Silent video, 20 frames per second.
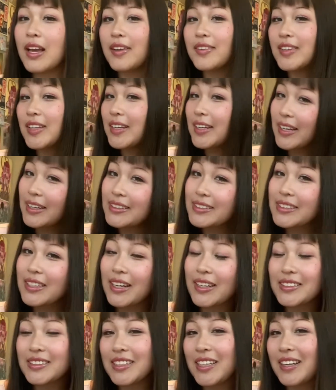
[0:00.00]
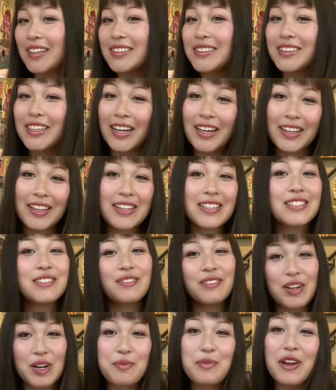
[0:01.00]
The next Hachi hairstyle is
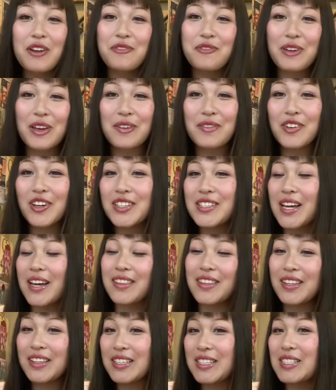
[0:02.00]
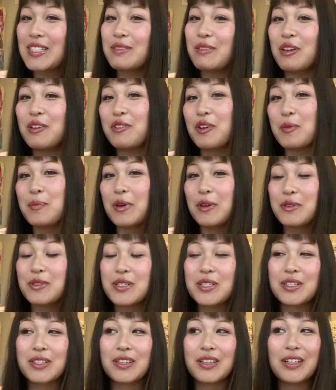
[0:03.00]
one of my favorites. I think this is one of her
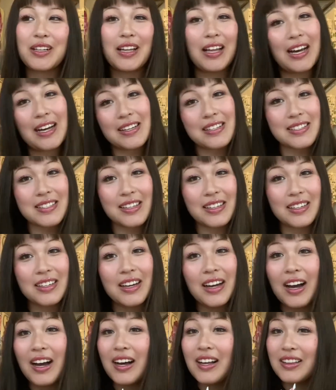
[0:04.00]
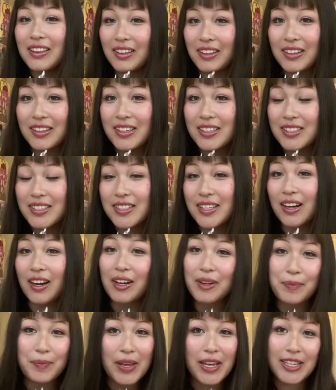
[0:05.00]
most classic looks
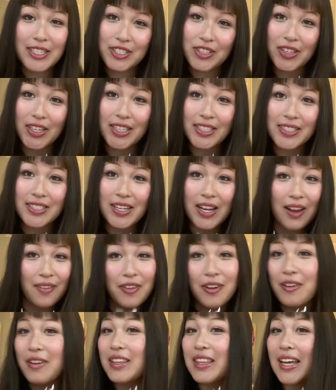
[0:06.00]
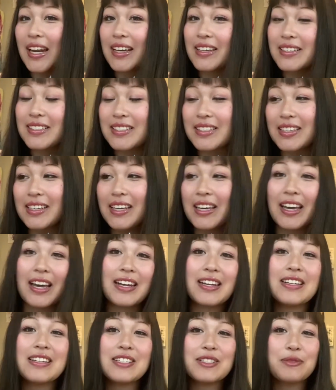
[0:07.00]
on Pinterest and everywhere that I see, and
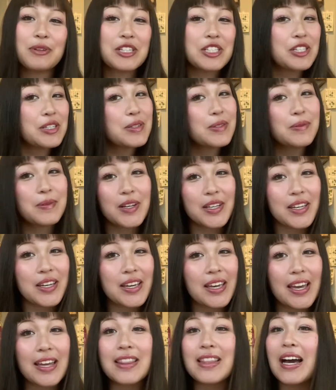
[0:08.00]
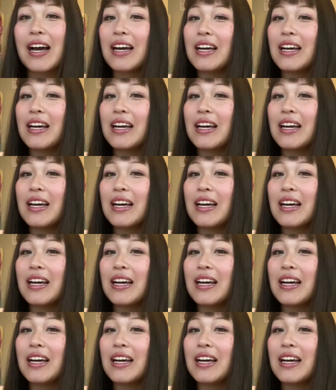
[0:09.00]
it is when she's working in that